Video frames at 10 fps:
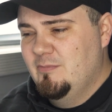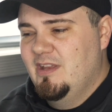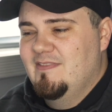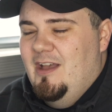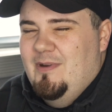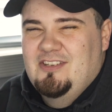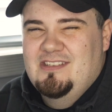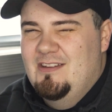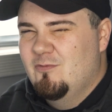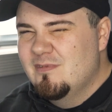because that way it's
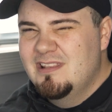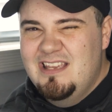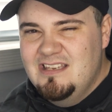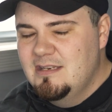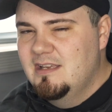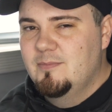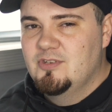just really easy to keep